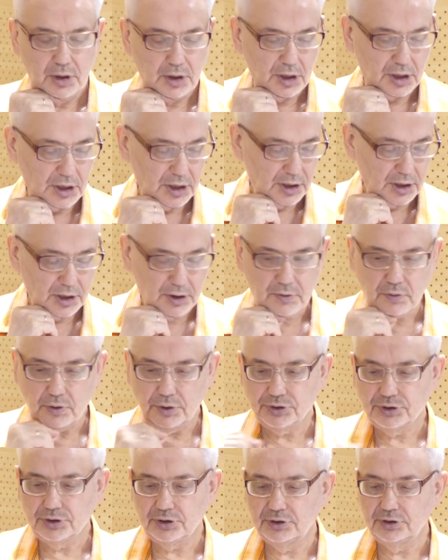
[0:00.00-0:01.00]
Of
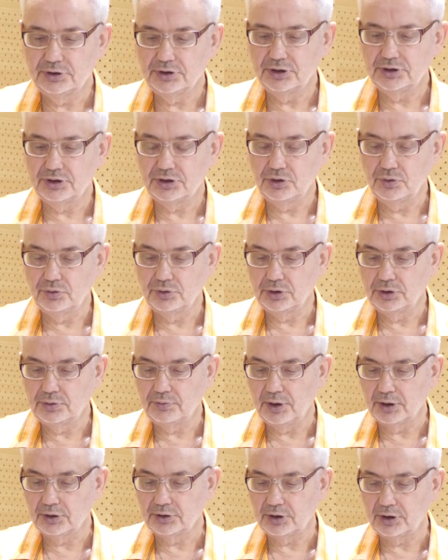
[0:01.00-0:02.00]
course, this unit
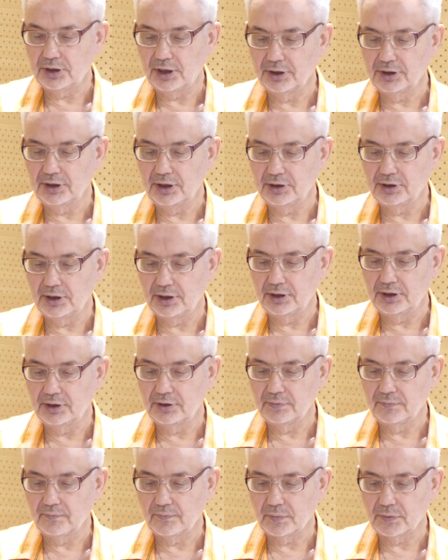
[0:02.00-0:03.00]
vector, again, I
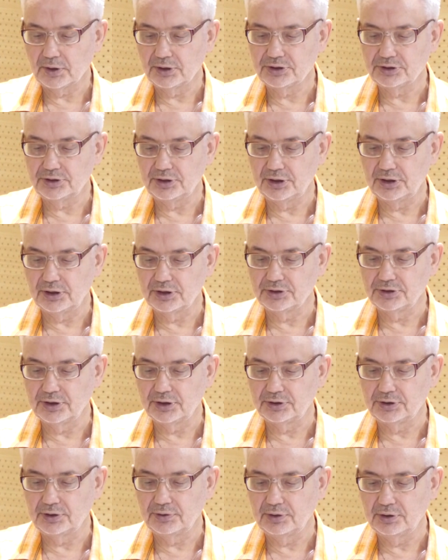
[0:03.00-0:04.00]
stress
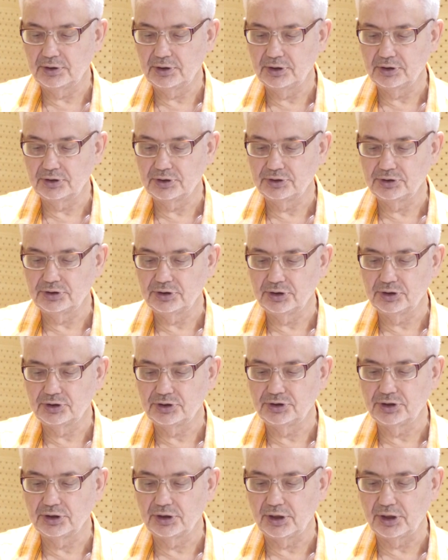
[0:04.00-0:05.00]
that it's
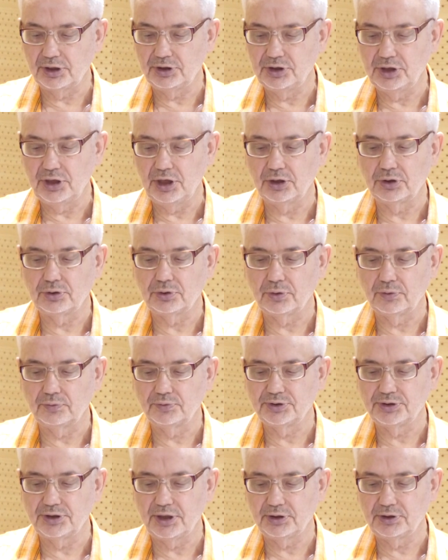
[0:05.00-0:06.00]
the gradient
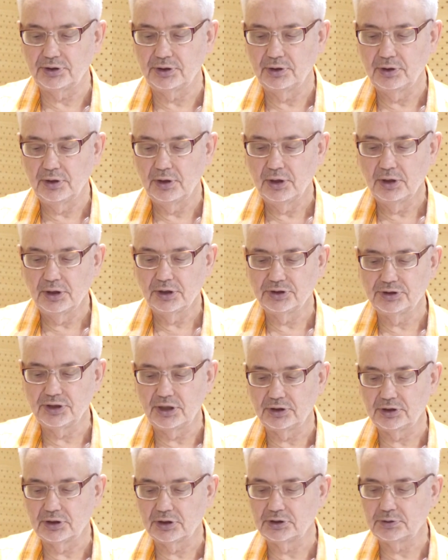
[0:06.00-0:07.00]
of z,
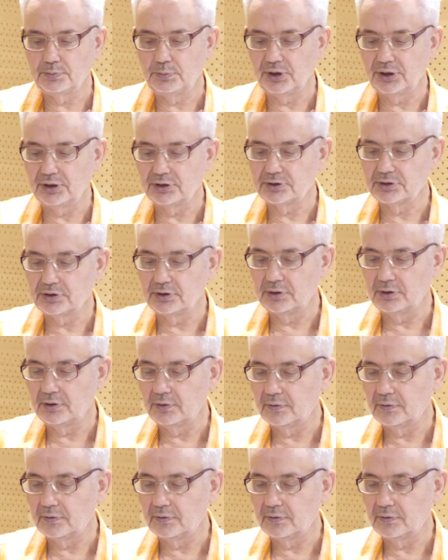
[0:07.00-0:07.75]
expressed,